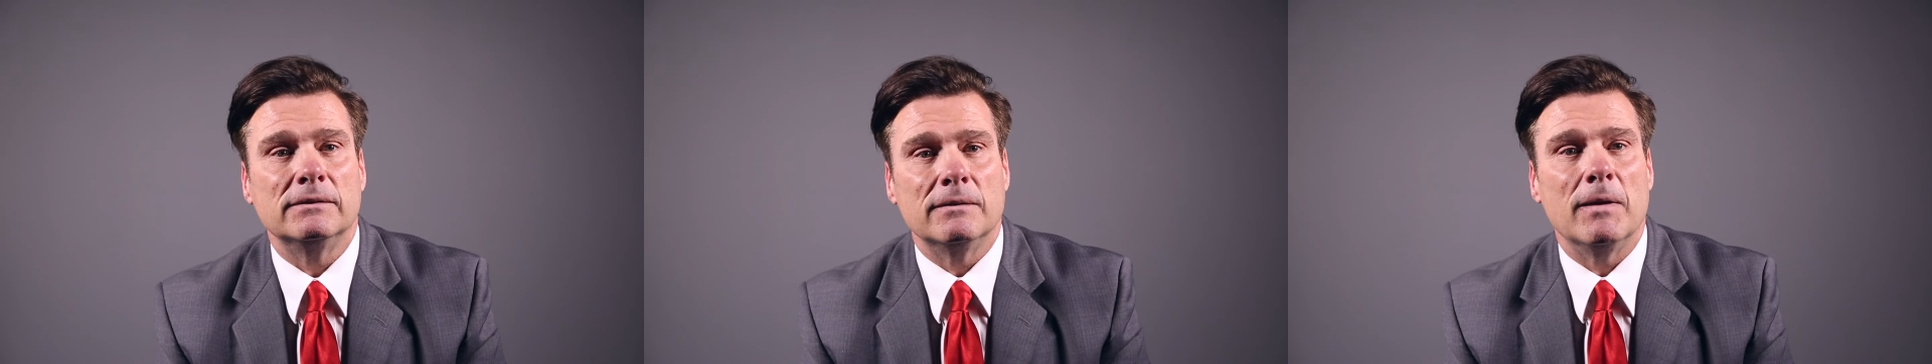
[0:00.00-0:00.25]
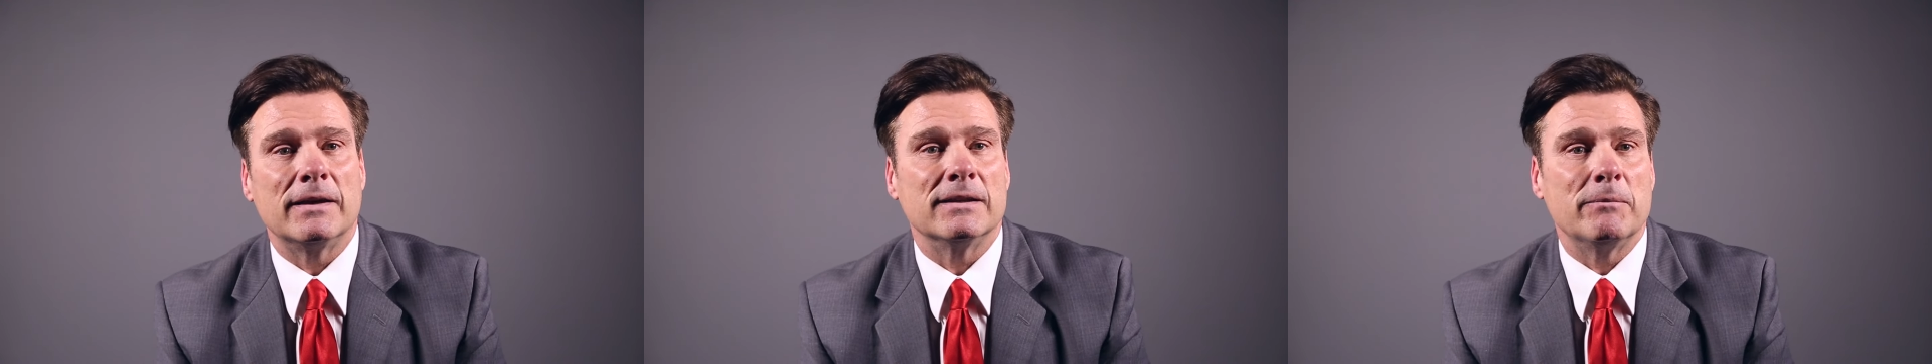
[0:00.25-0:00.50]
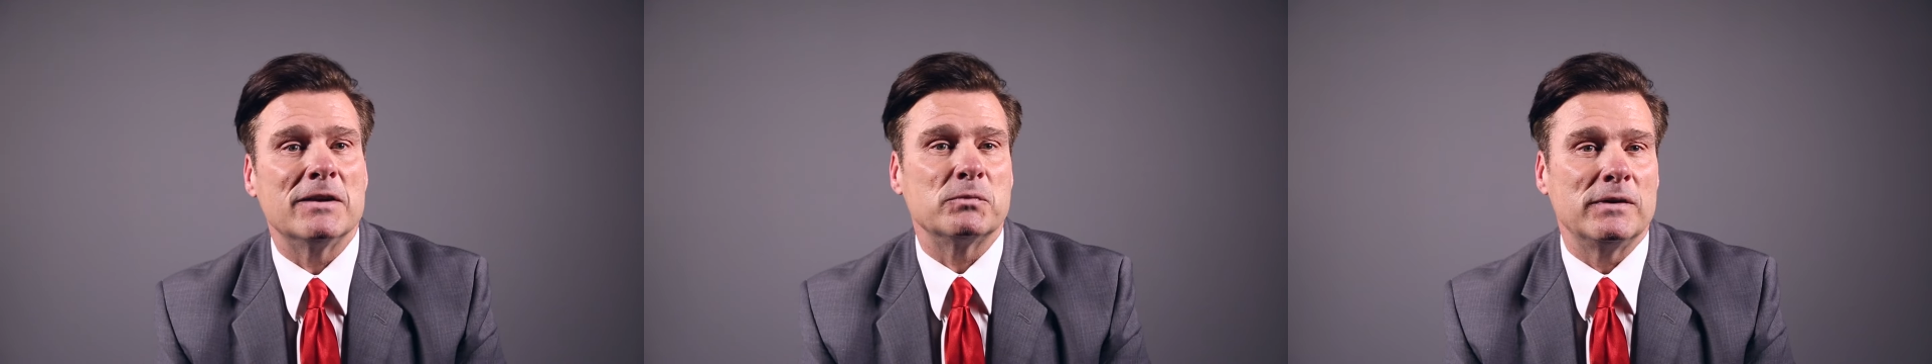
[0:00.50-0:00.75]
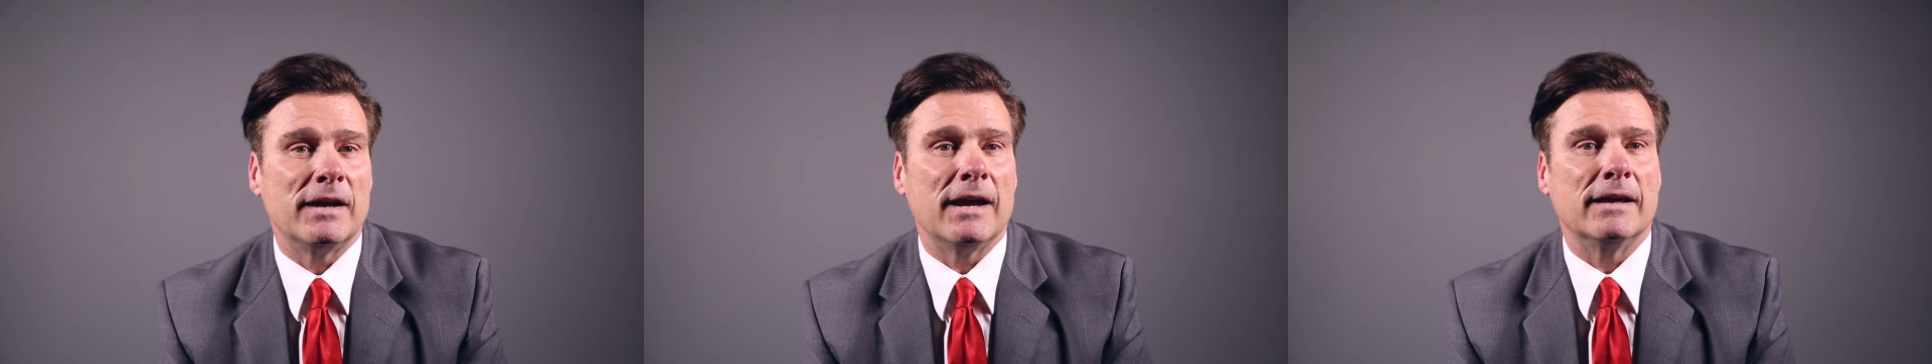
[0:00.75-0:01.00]
to make it the
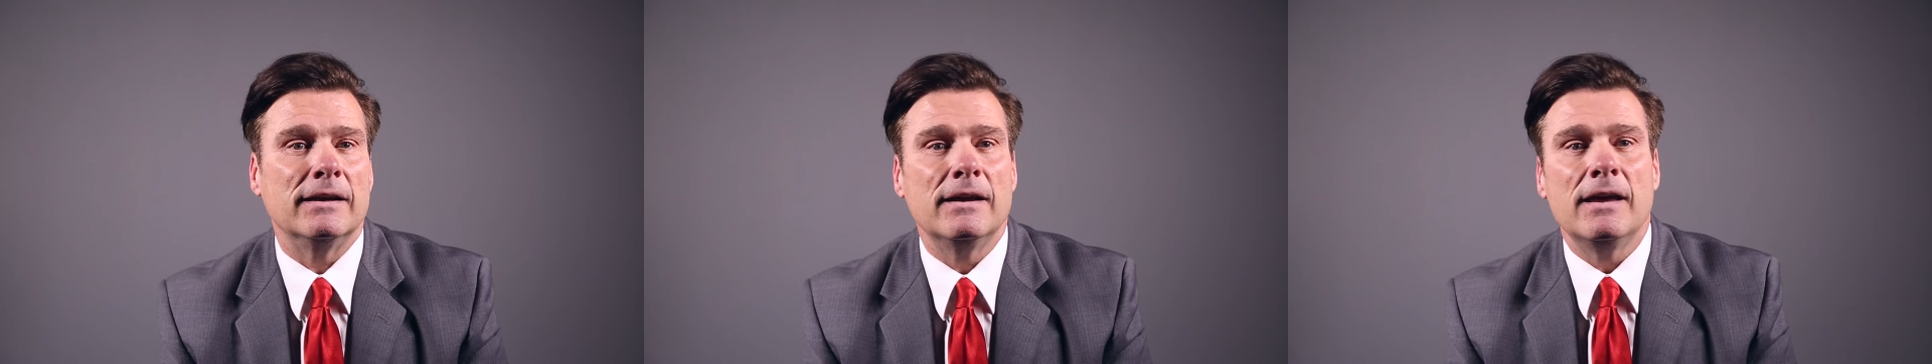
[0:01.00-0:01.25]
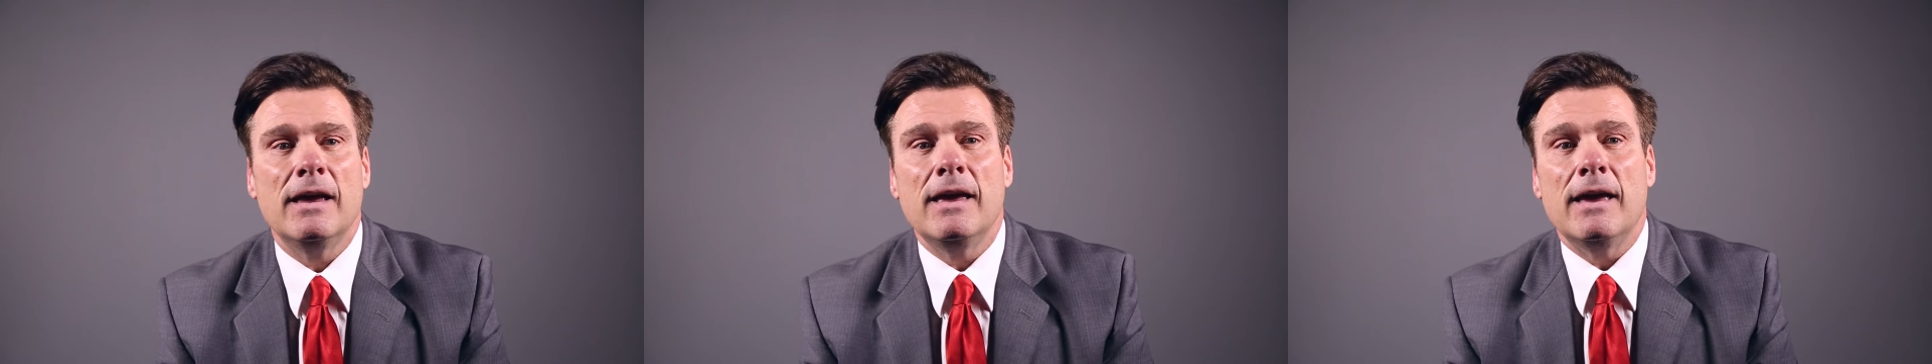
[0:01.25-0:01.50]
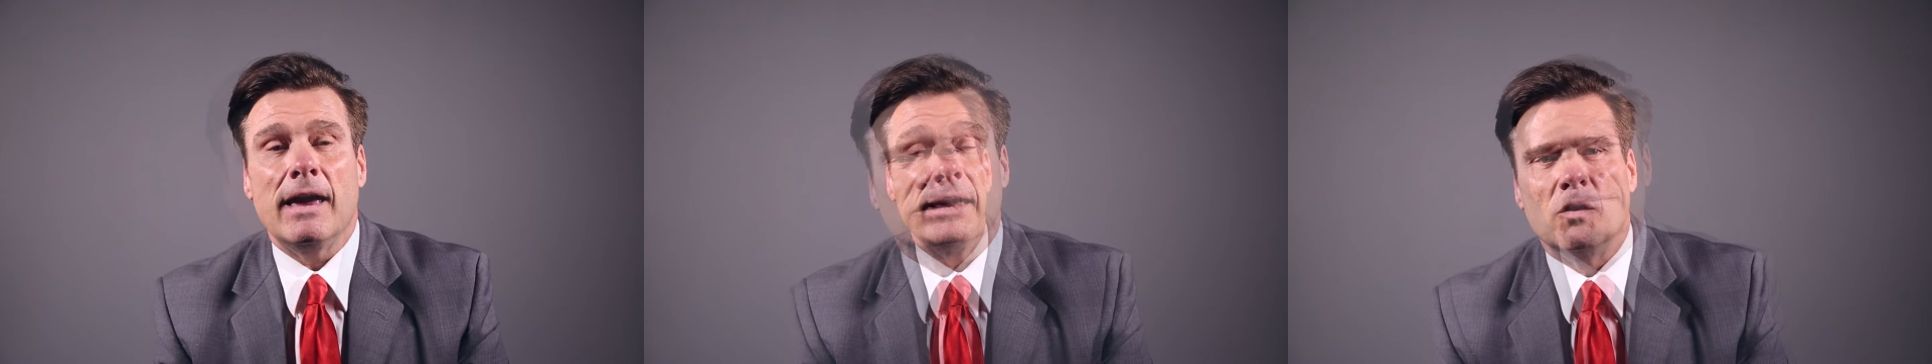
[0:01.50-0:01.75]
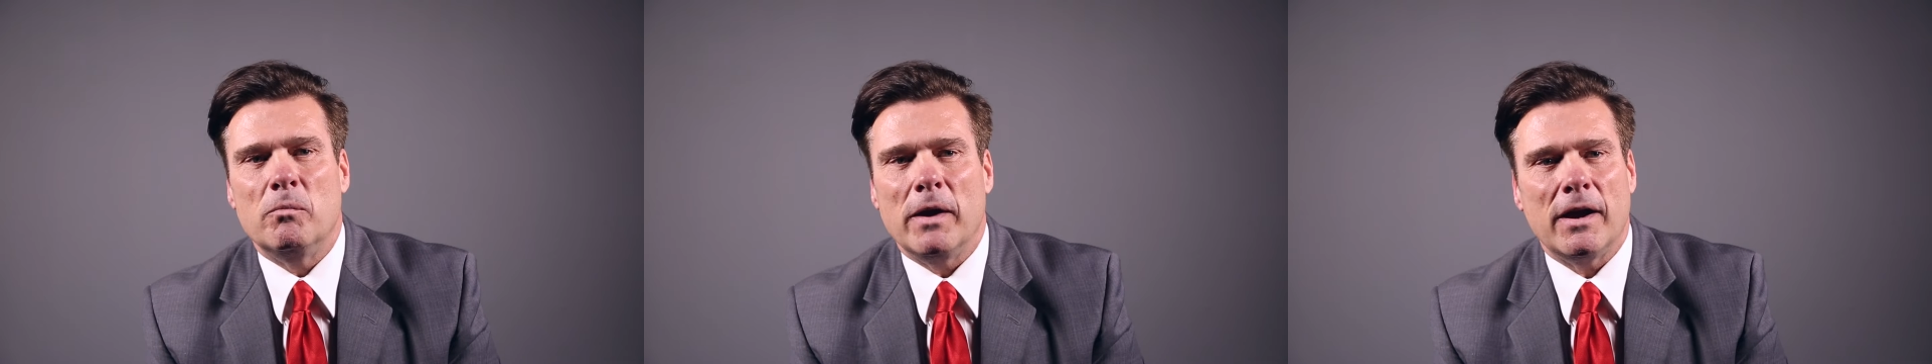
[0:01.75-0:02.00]
best we can.
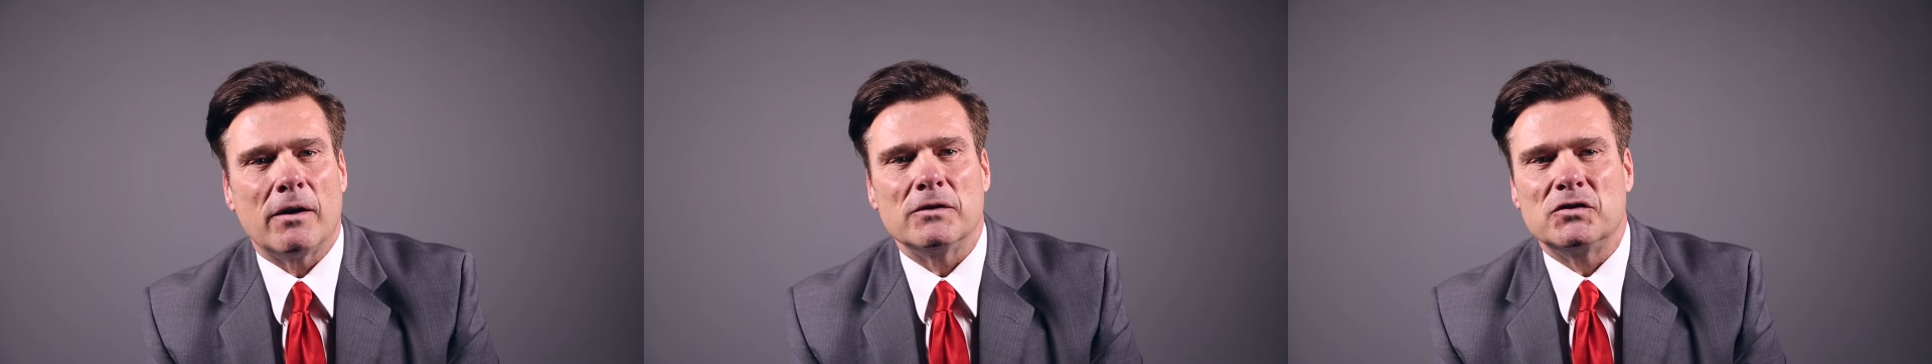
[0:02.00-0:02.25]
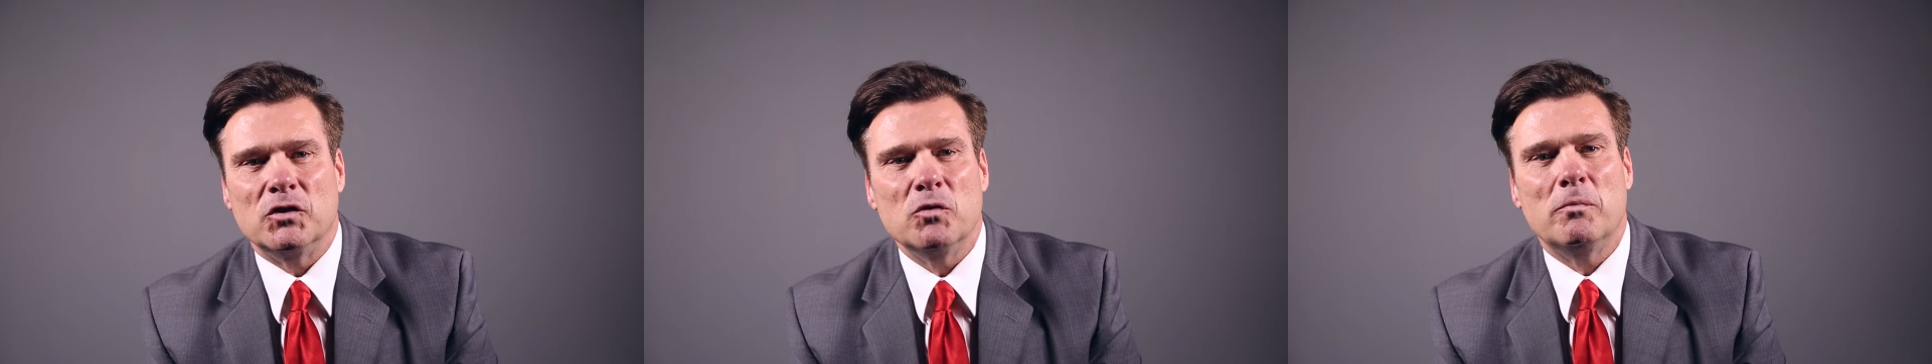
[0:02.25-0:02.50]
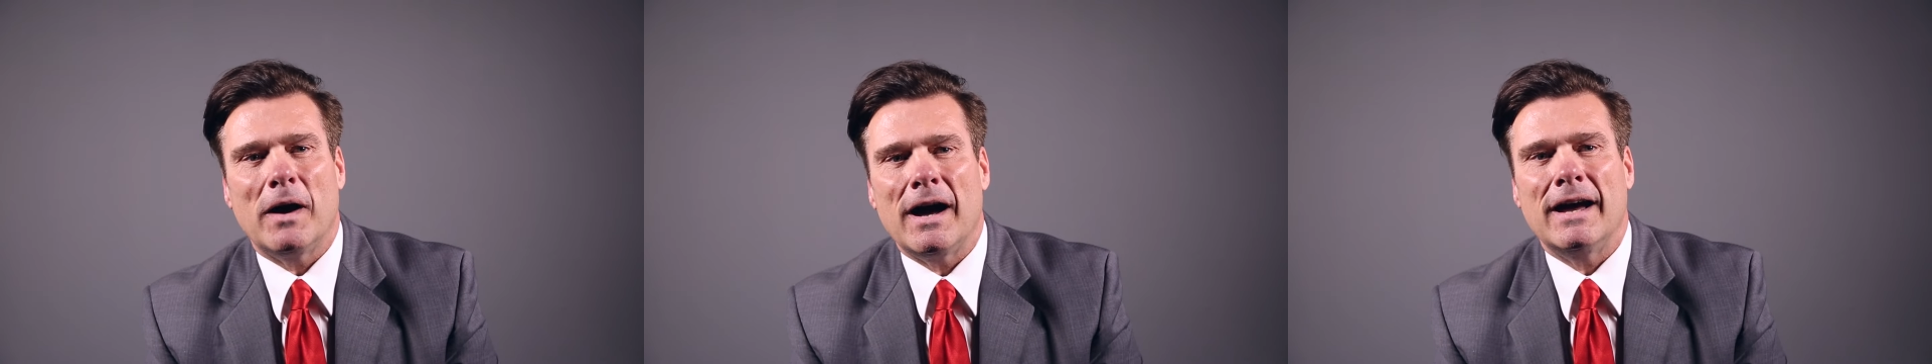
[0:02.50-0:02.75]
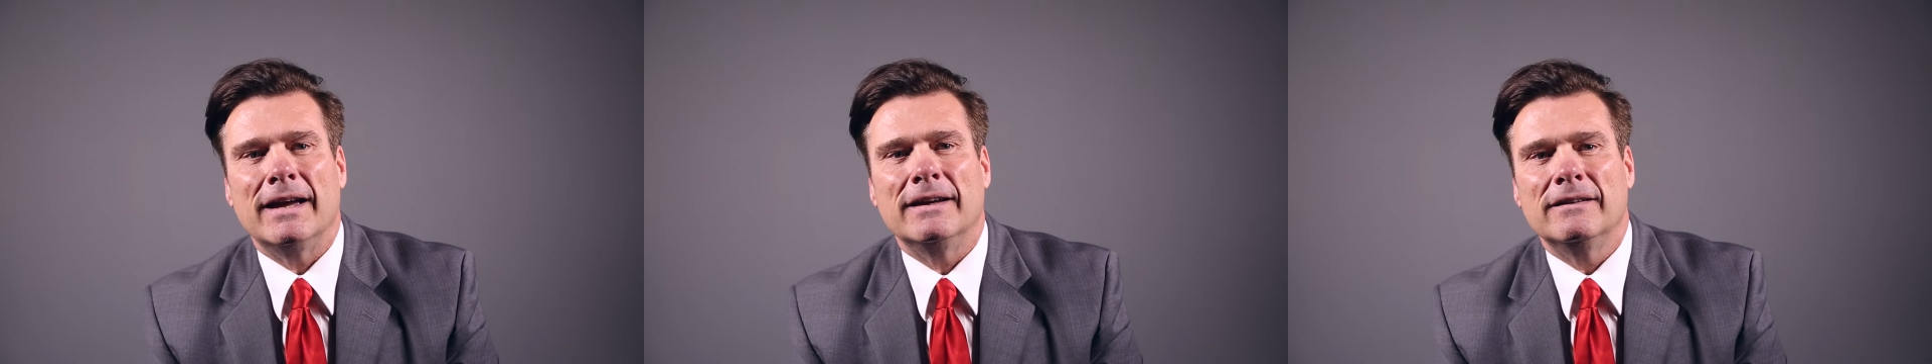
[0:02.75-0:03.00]
And parents do
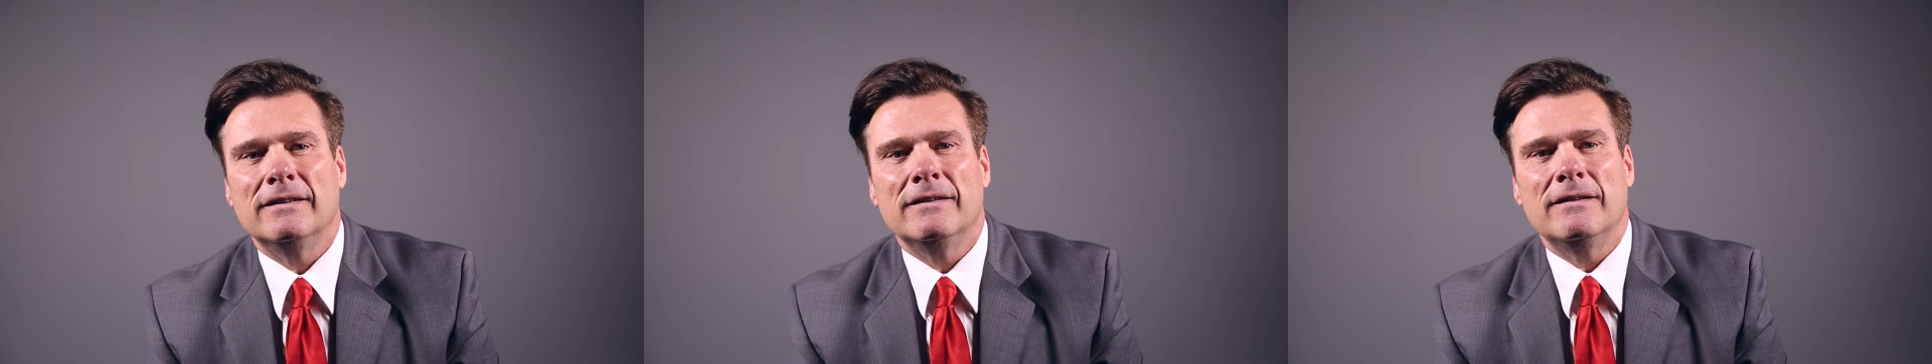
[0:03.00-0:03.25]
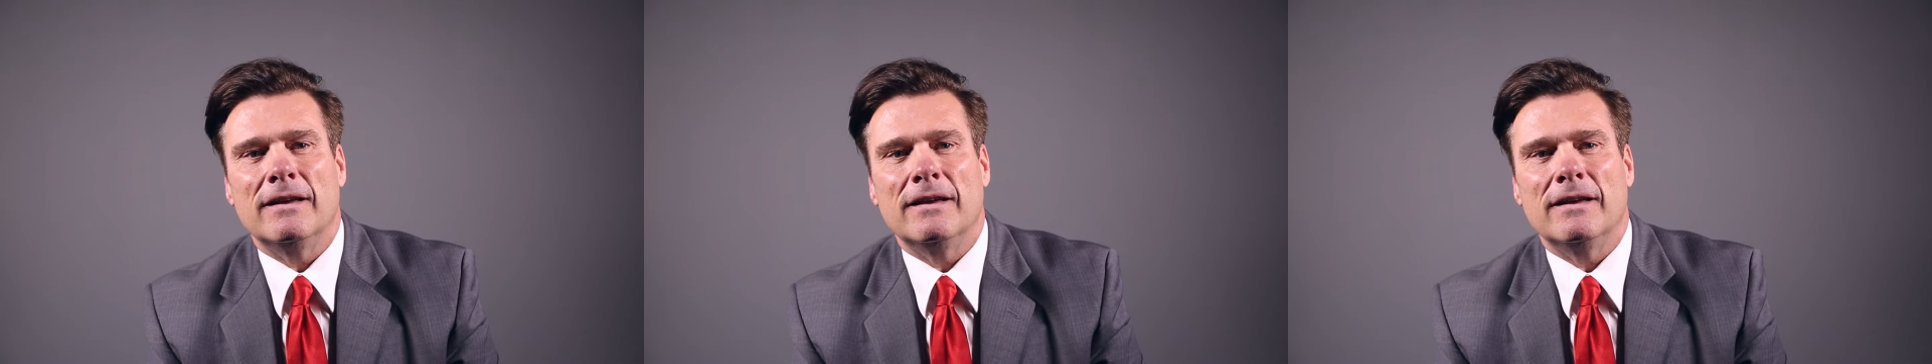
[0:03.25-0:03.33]
buy